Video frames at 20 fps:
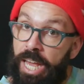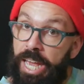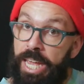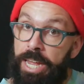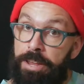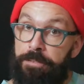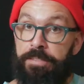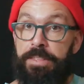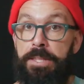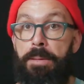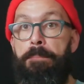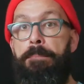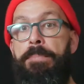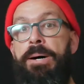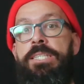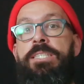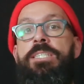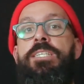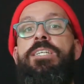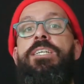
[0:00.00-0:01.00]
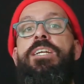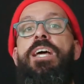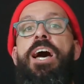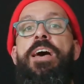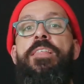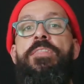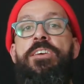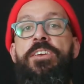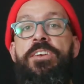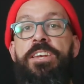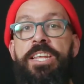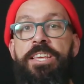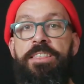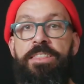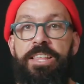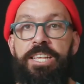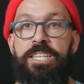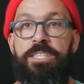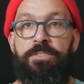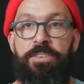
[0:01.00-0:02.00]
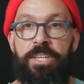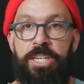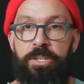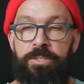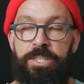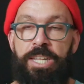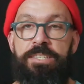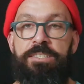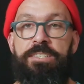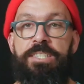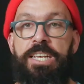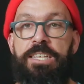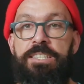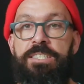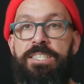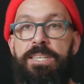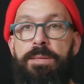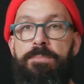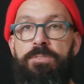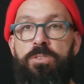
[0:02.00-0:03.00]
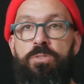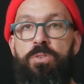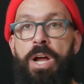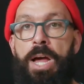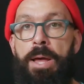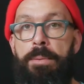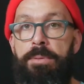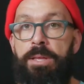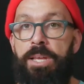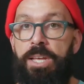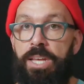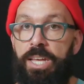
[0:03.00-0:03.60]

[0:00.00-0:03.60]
If the button underneath this video that says subscribe,